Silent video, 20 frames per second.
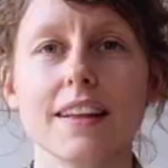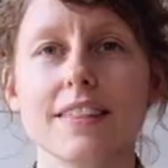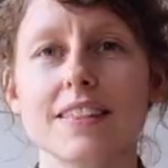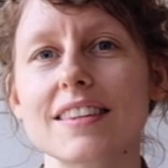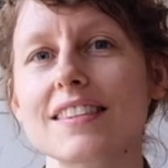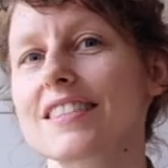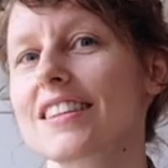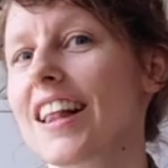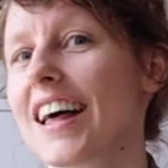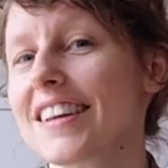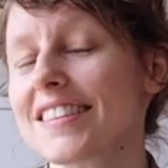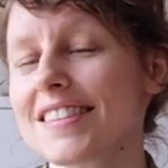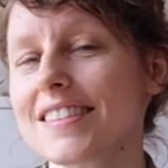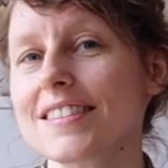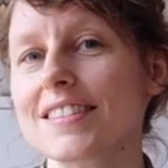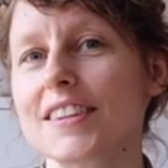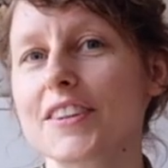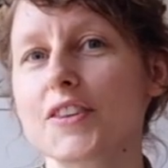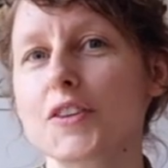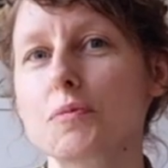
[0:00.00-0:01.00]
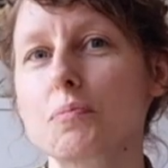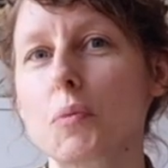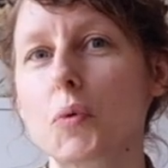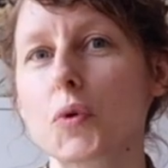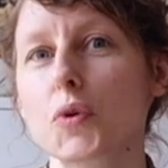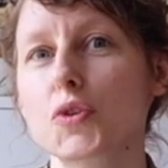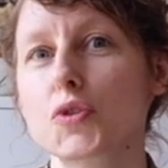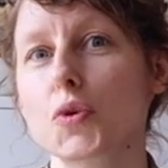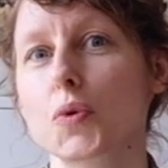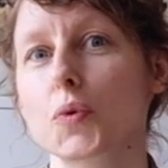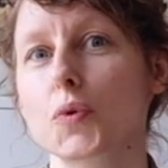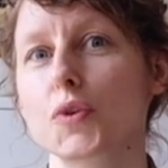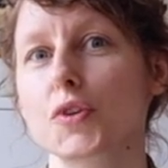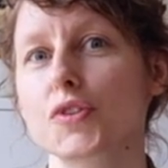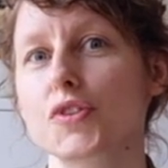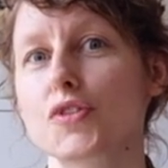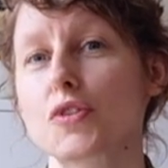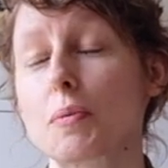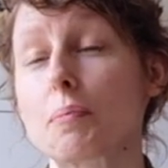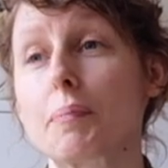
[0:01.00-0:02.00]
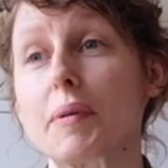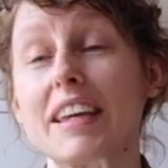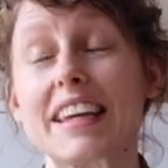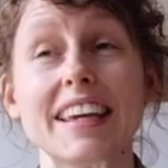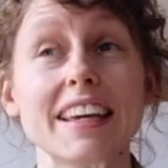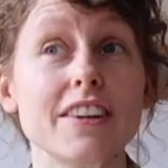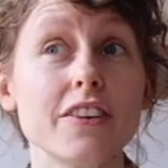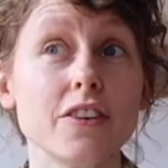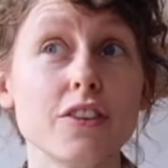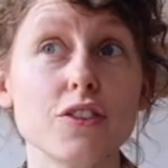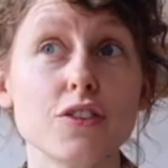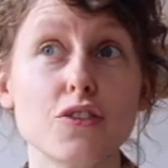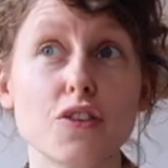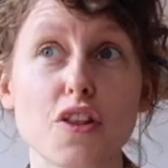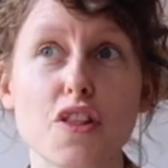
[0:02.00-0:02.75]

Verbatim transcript: This class is geared more towards beginners,